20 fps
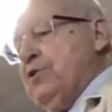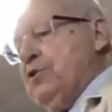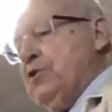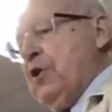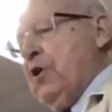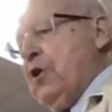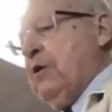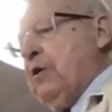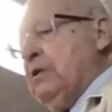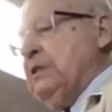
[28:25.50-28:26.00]

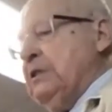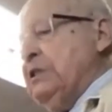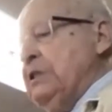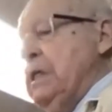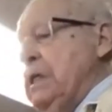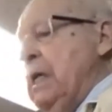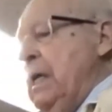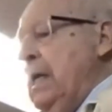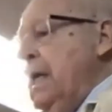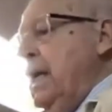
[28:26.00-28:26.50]
Church.
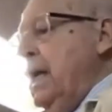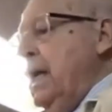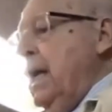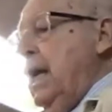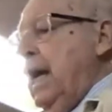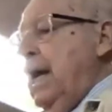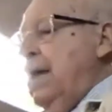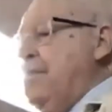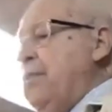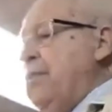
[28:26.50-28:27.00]

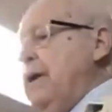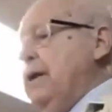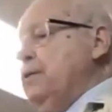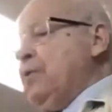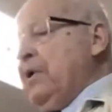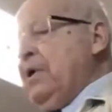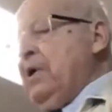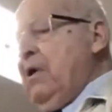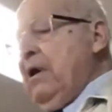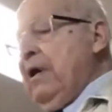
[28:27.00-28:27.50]
And things
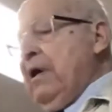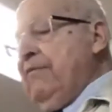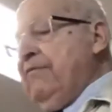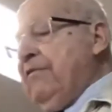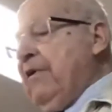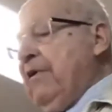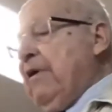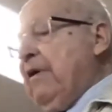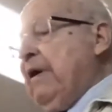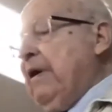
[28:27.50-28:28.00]
were going
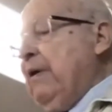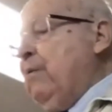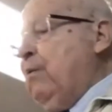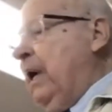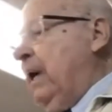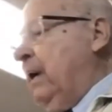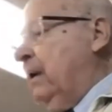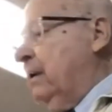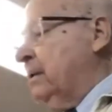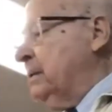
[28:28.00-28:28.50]
very
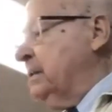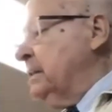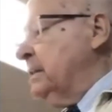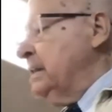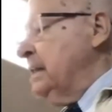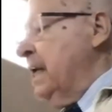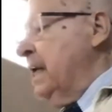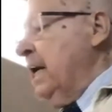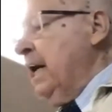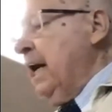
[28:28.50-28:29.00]
well
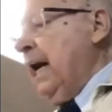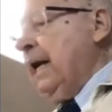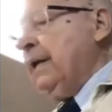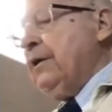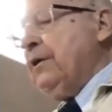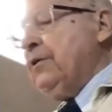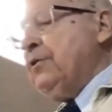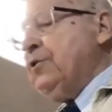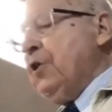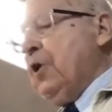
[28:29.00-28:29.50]
at
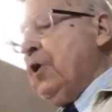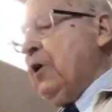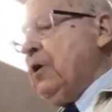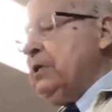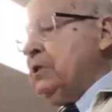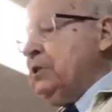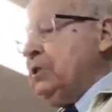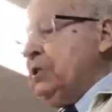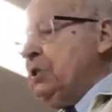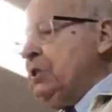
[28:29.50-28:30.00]
the
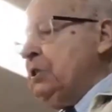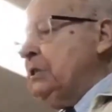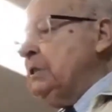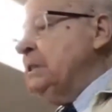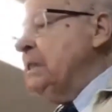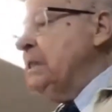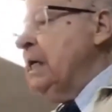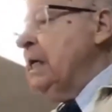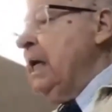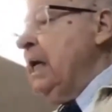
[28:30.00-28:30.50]
church.
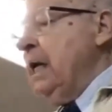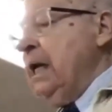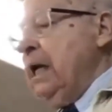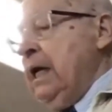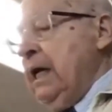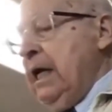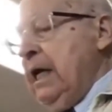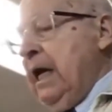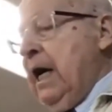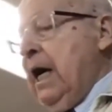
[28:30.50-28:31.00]

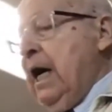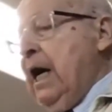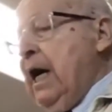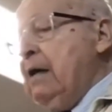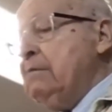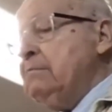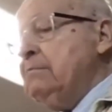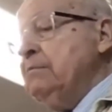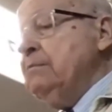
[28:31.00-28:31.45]
Uh,